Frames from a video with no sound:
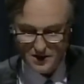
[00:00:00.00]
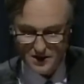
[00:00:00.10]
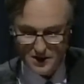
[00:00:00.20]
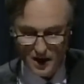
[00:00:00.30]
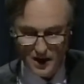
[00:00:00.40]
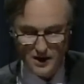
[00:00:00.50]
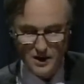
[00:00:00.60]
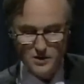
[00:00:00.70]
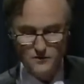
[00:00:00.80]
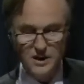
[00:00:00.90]
deny
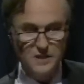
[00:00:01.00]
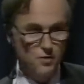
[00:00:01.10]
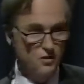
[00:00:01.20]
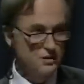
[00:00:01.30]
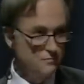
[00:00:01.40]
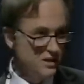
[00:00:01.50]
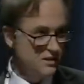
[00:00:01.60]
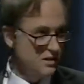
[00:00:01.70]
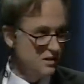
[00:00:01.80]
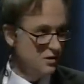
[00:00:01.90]
the very
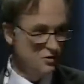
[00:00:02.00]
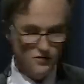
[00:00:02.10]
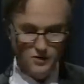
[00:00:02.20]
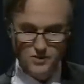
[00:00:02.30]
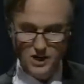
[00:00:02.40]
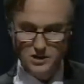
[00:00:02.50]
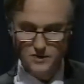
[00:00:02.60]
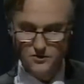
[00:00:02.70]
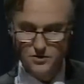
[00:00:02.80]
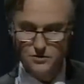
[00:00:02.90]
possibility of
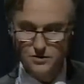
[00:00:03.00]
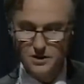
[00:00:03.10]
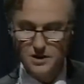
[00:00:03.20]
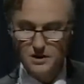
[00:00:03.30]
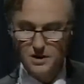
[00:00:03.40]
objective truth,